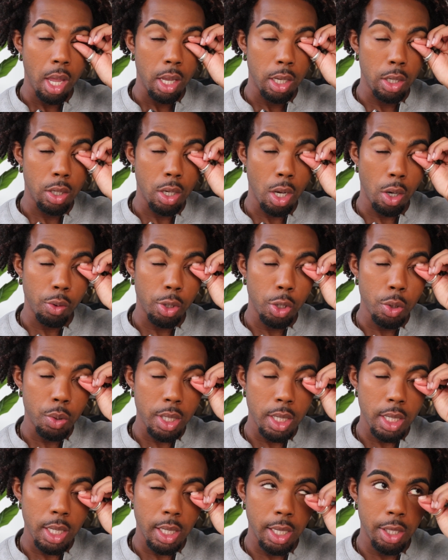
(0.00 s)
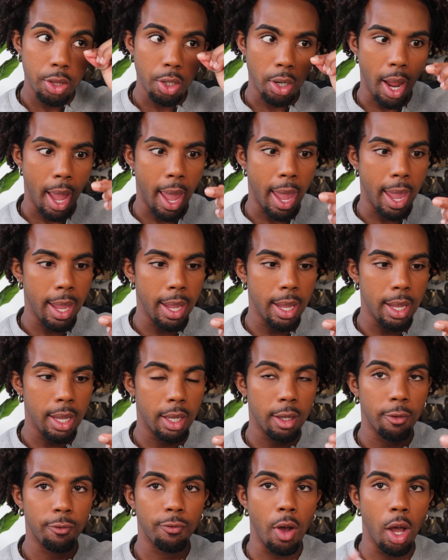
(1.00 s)
you know, you could either
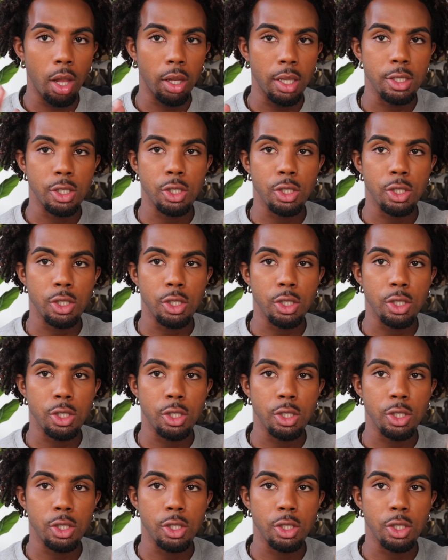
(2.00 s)
it can fall